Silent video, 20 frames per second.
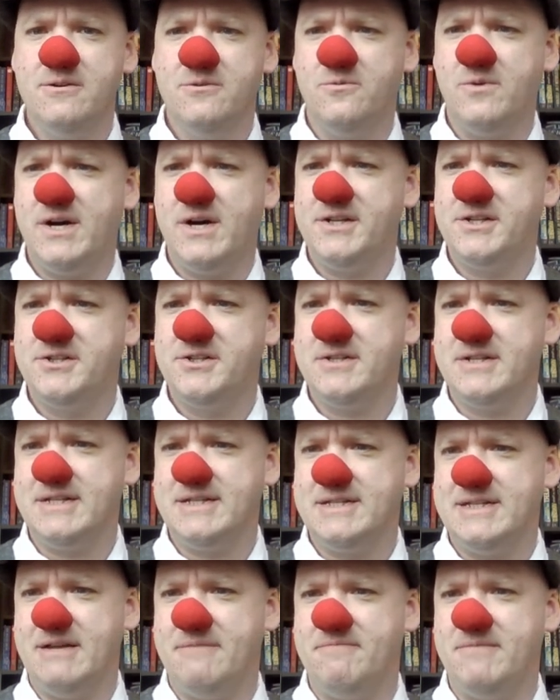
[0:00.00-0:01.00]
Why
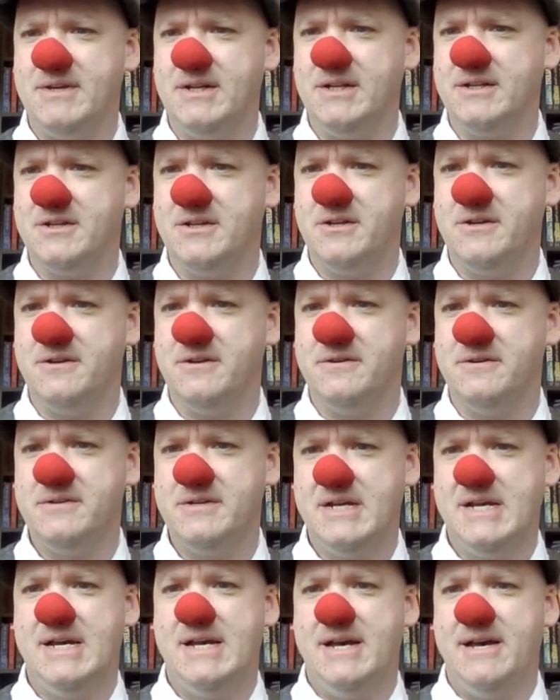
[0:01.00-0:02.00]
shouldn't something
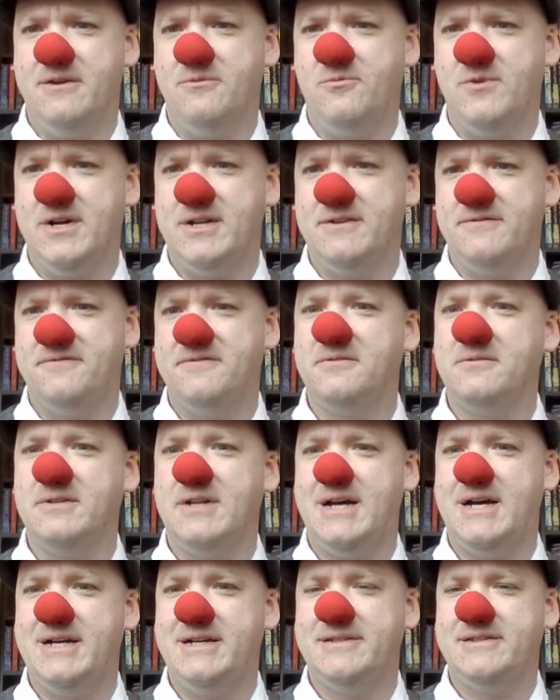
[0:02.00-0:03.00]
new and wonderful
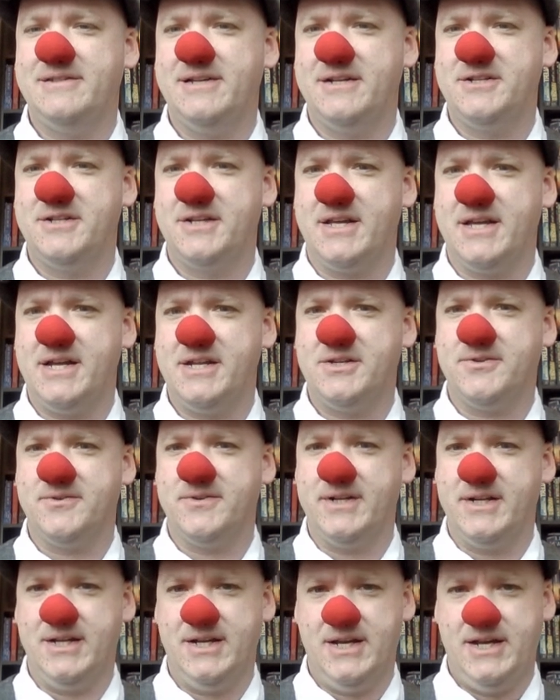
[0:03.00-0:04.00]
lie in such a
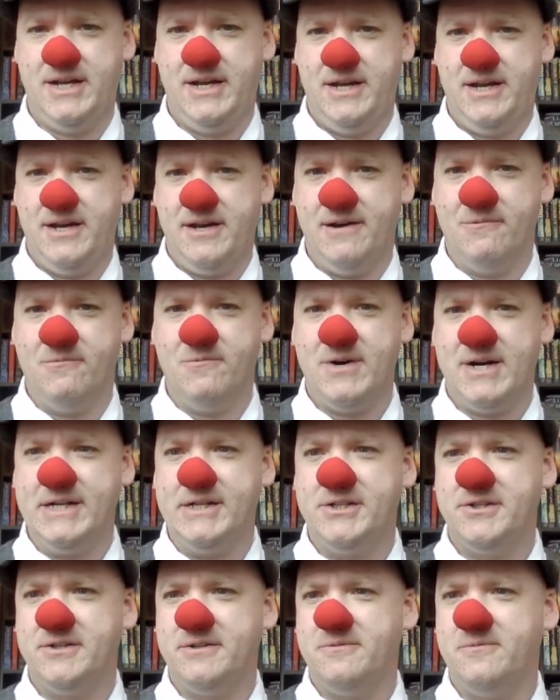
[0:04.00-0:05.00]
country? And why
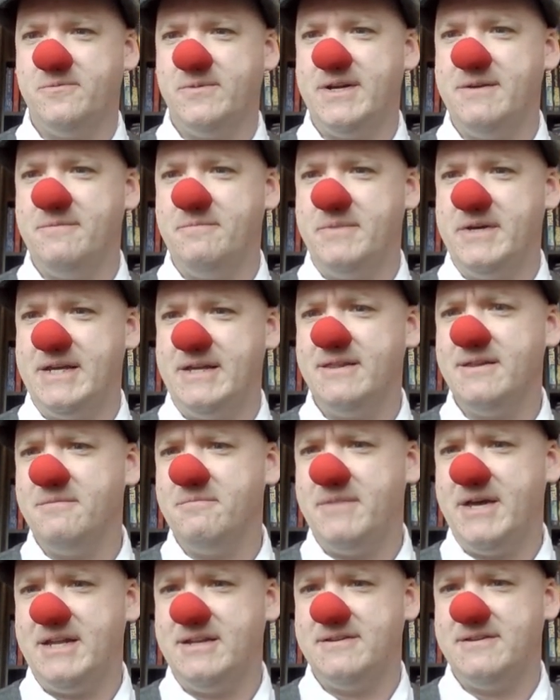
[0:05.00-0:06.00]
shouldn't we be the
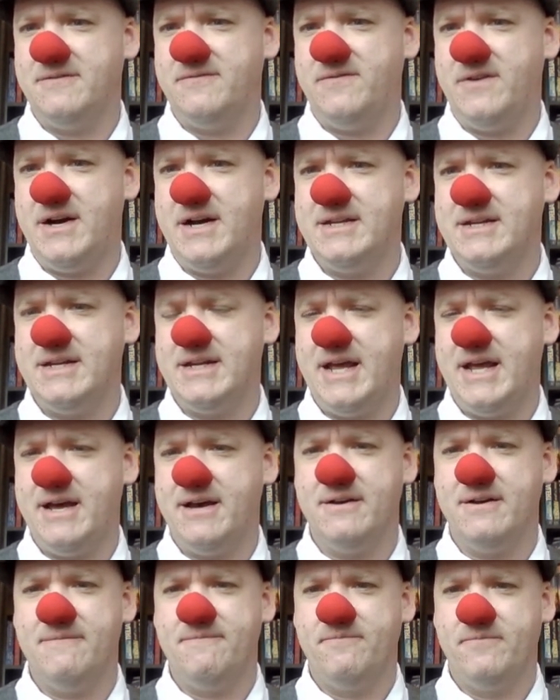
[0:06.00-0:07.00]
men to find it
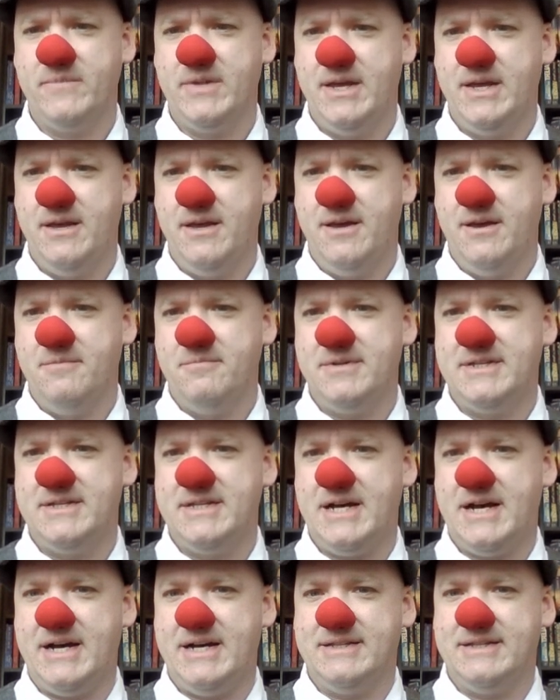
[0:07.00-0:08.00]
out?
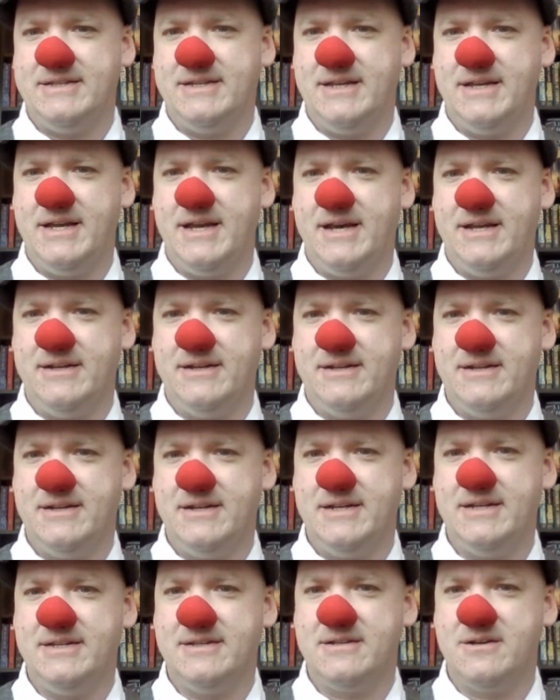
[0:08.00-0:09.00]
Besides," he added,
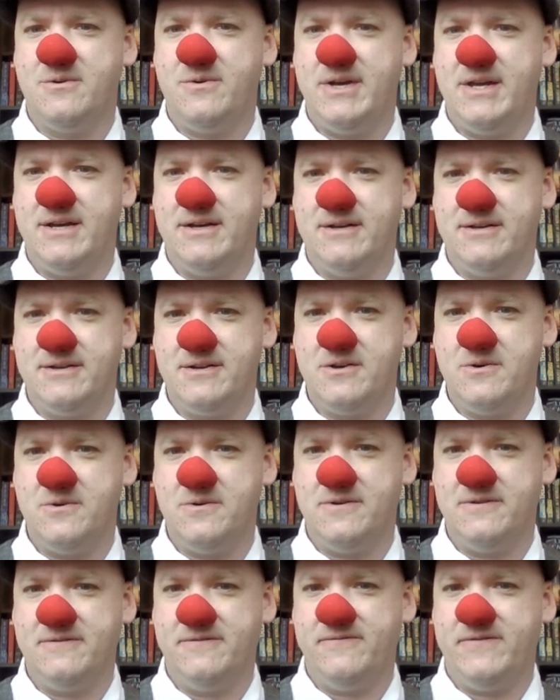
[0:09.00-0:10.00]
his queer,
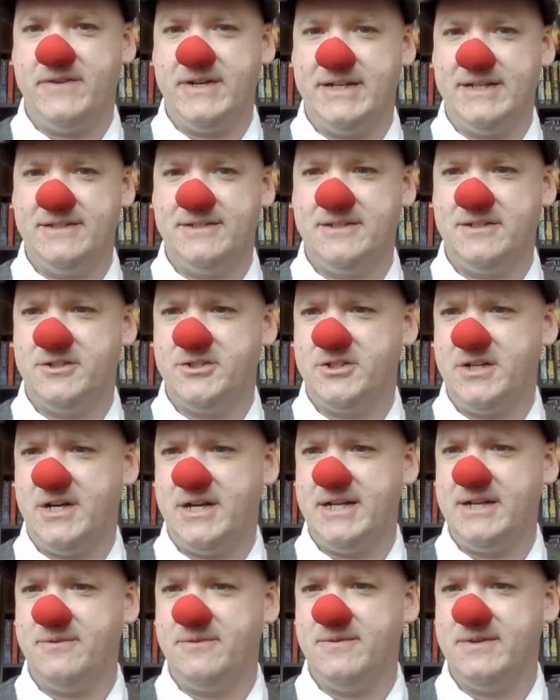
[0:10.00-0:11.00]
gaunt face
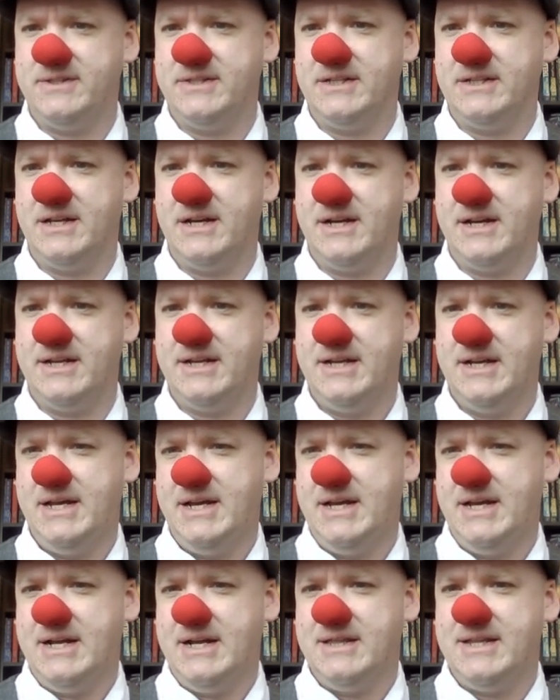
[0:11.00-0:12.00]
shining with delight,
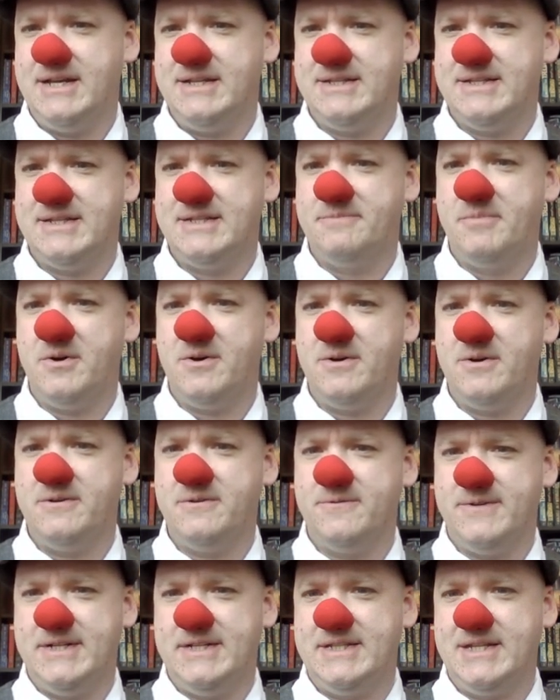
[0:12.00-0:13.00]
"there's a
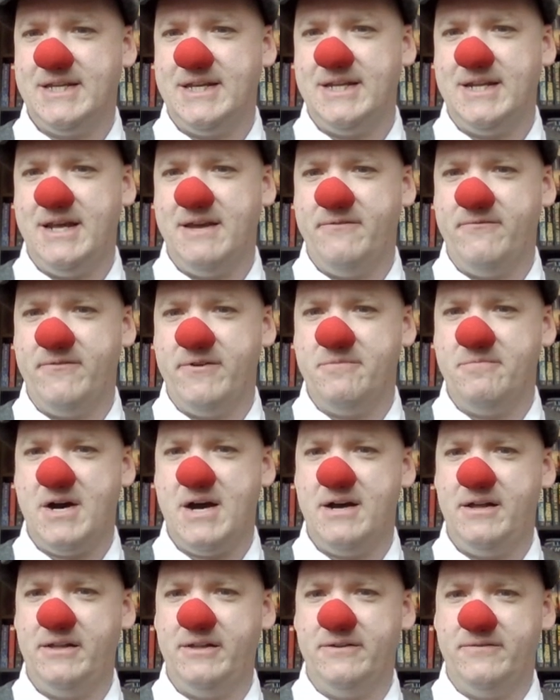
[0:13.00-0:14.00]
sportin' risk in every
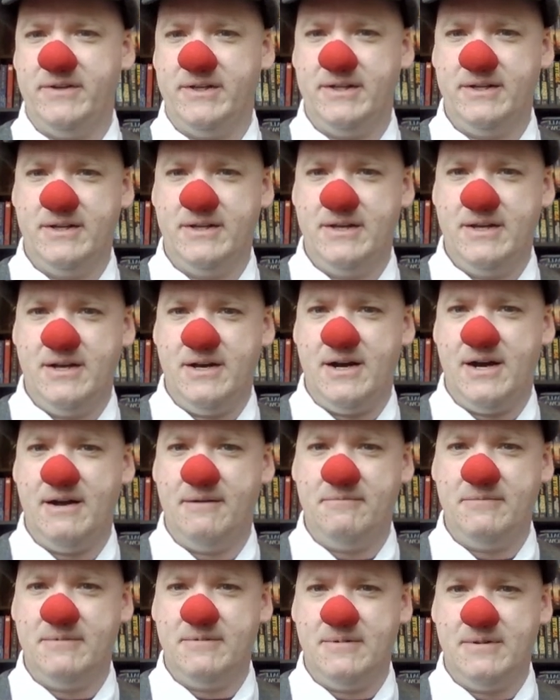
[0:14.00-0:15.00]
mile of it.
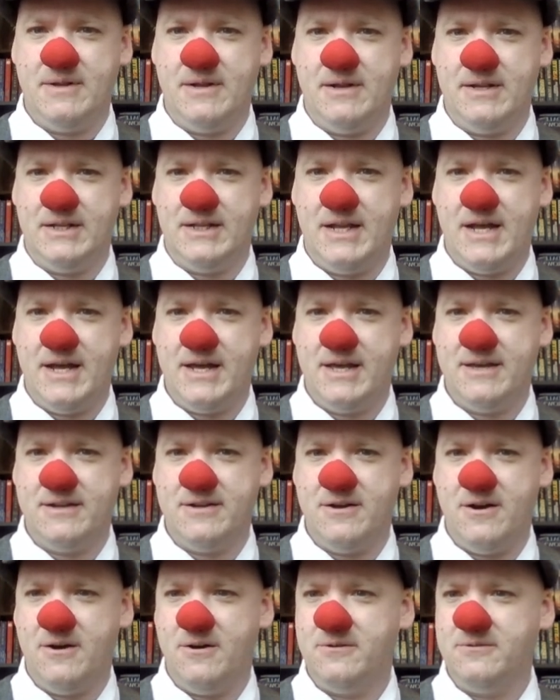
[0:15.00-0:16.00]
I'm like
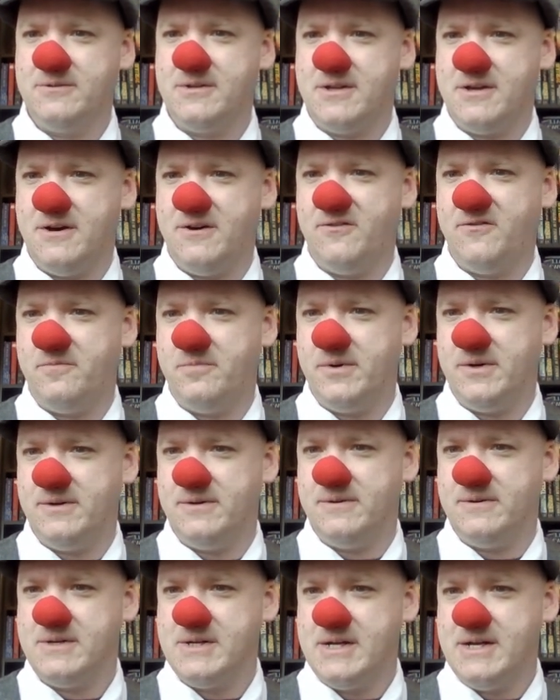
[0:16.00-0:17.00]
an old golf
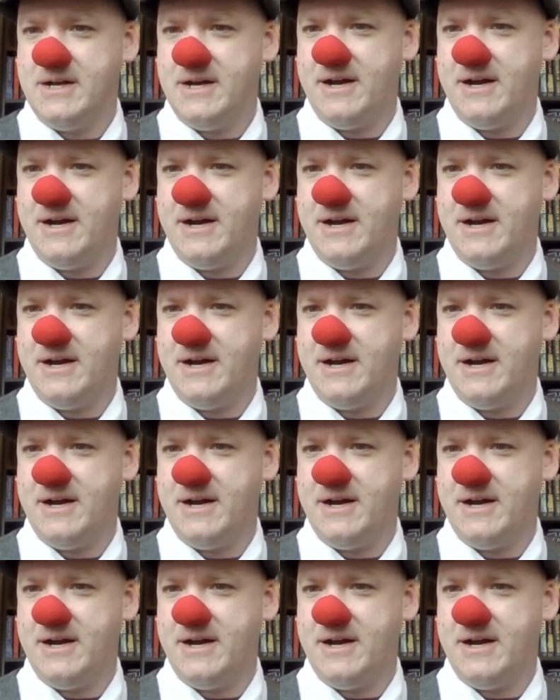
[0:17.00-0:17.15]
ball.